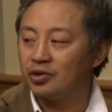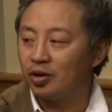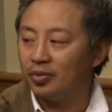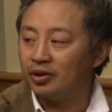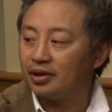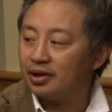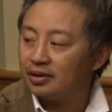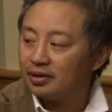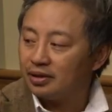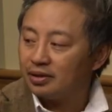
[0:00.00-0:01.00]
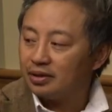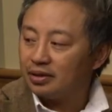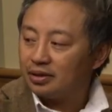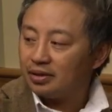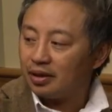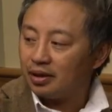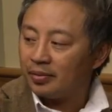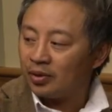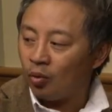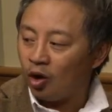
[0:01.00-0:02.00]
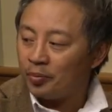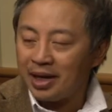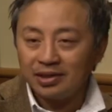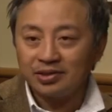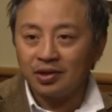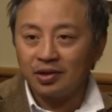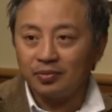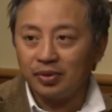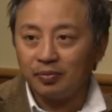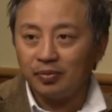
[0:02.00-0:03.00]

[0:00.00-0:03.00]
durability. And the wall paints, they're,